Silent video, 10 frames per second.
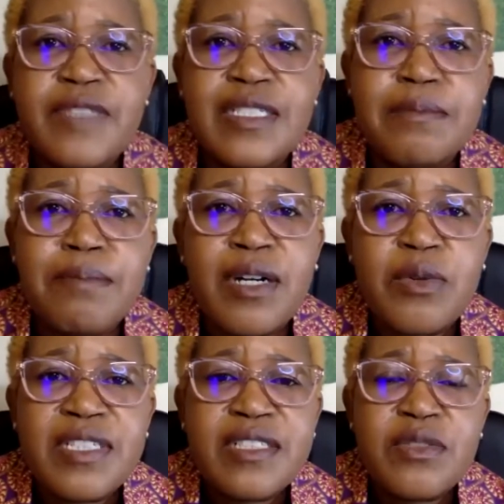
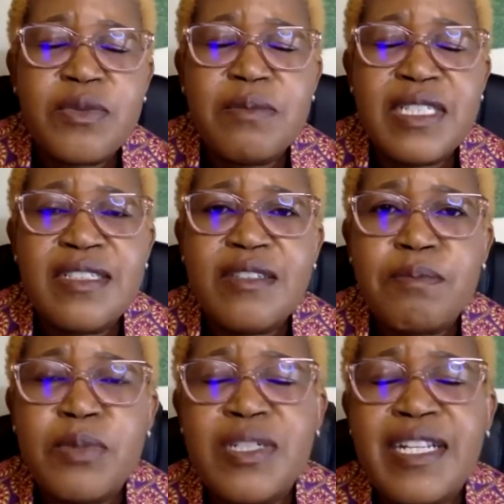Empowered Women
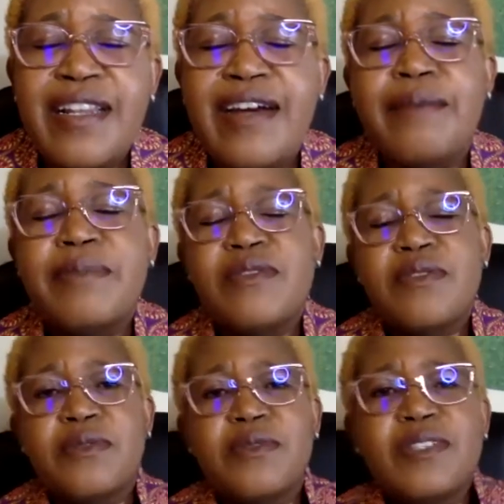Book Club.
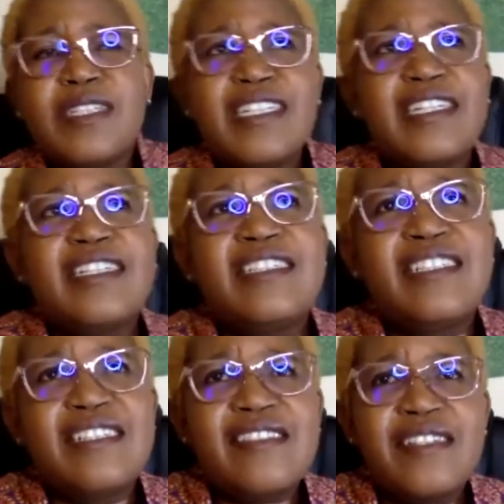So
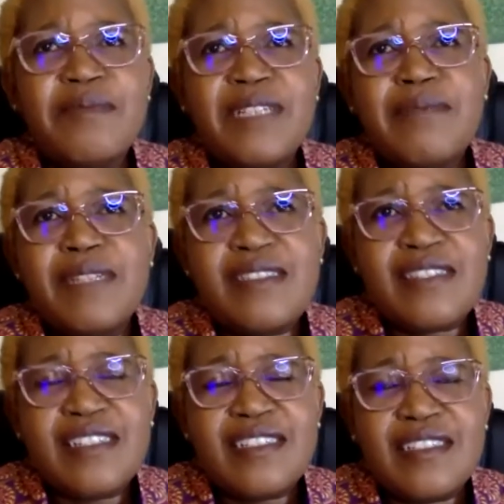she sent me a
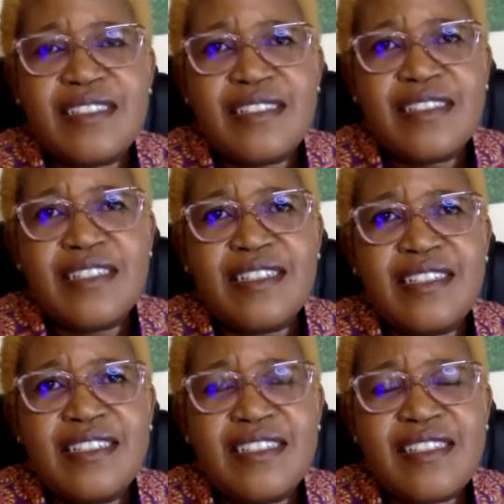message
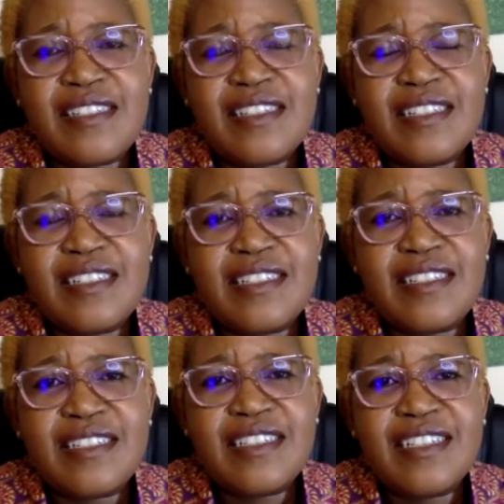and she said,
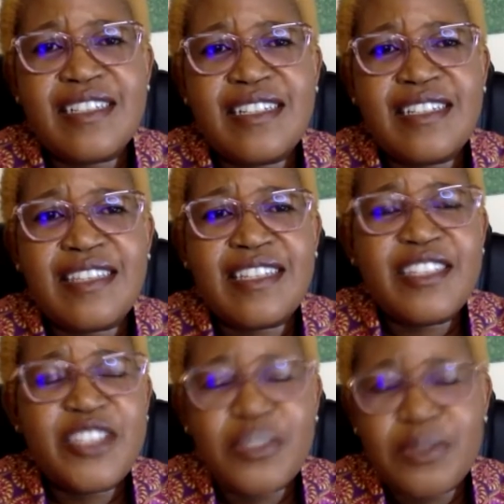
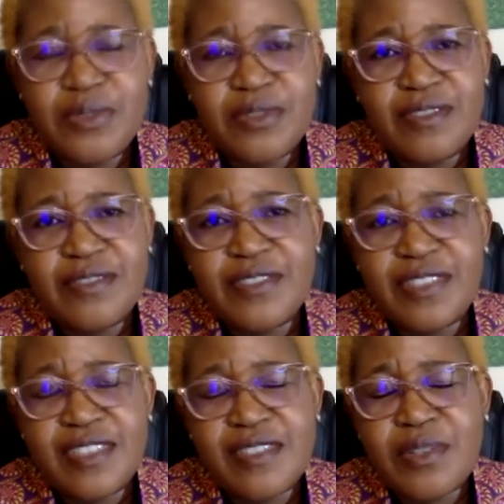thank you for
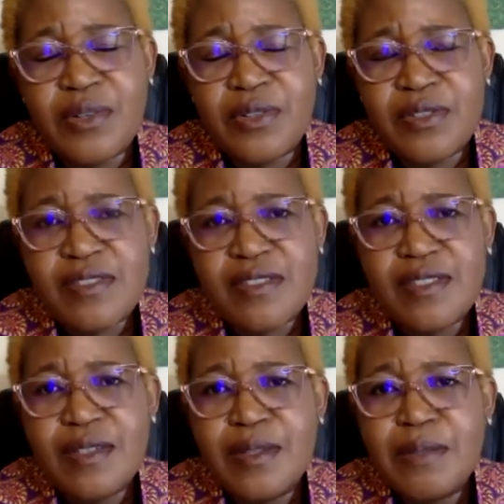this course.
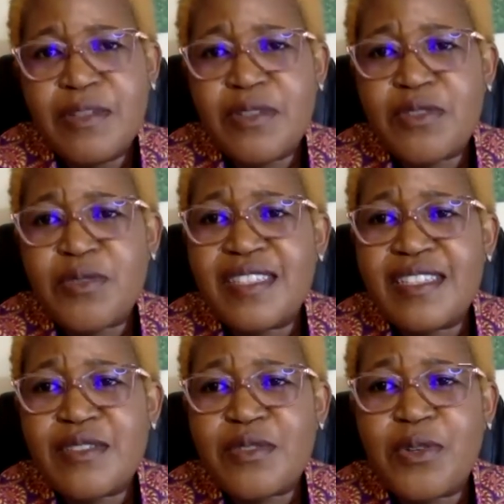Because with
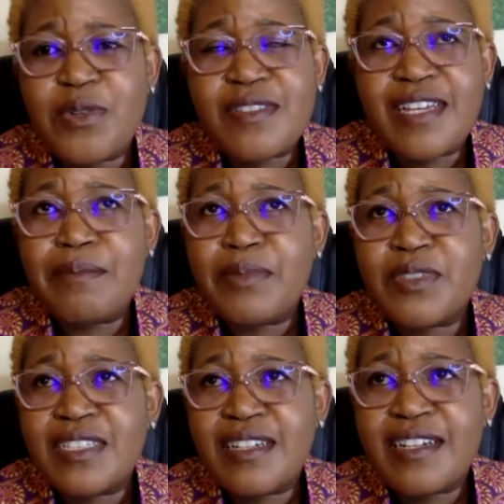this course, I
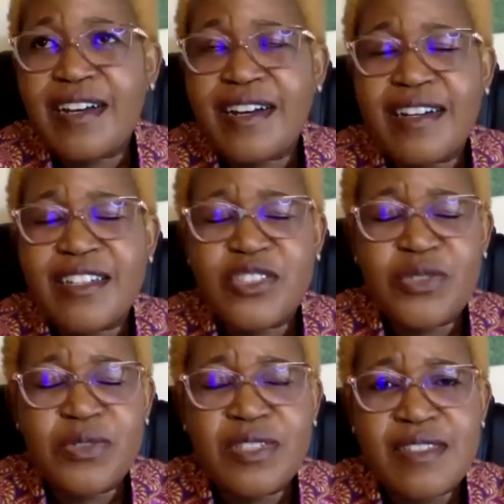bought a car
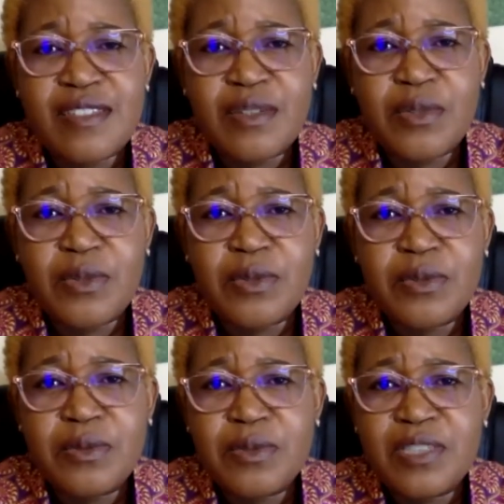2 years ago,
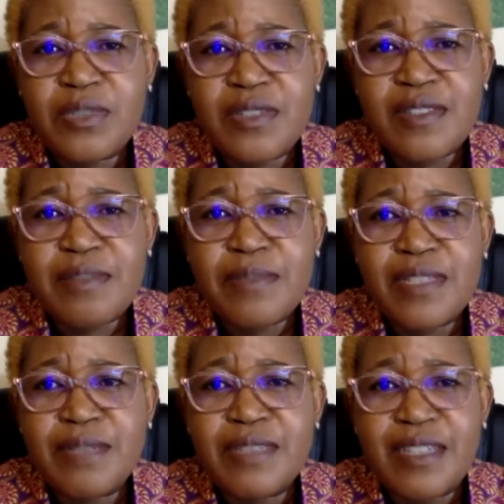which was a
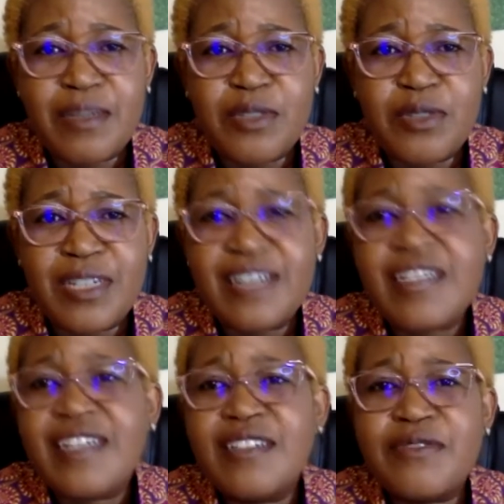BMW, and
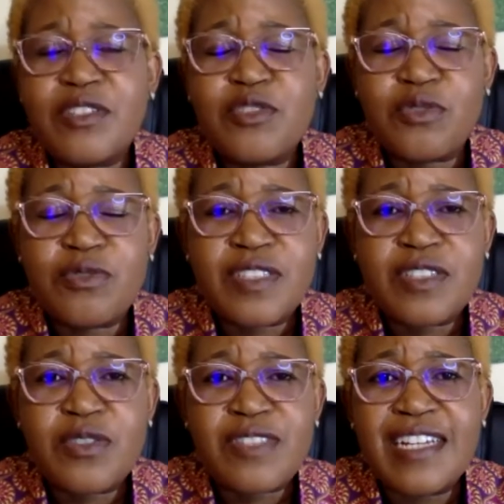I never drove it
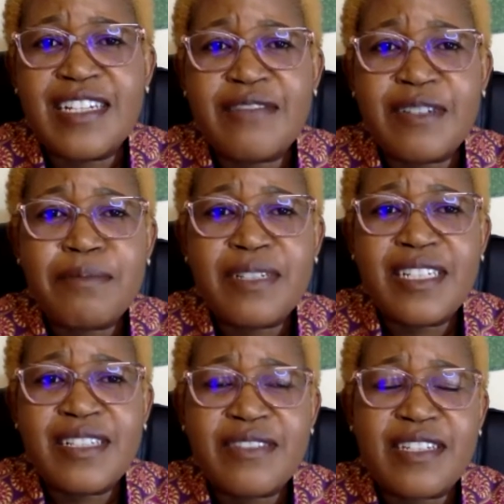because I never
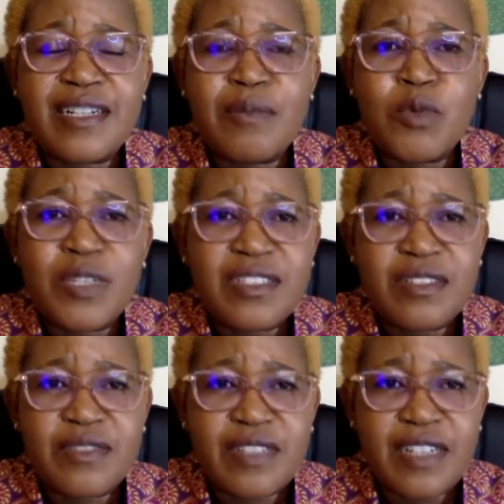believed that I'm worthy
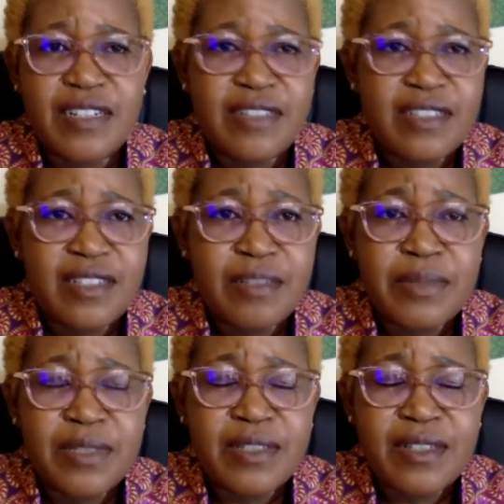of driving a
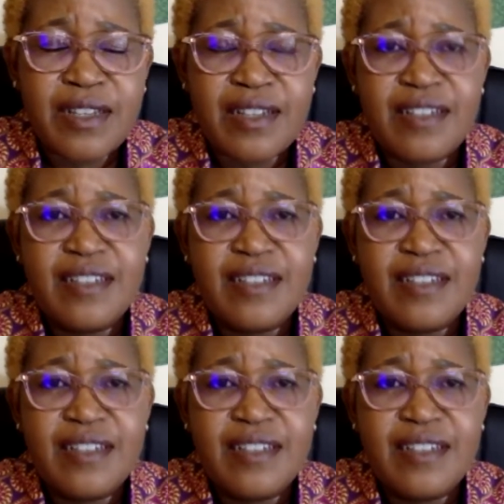big car.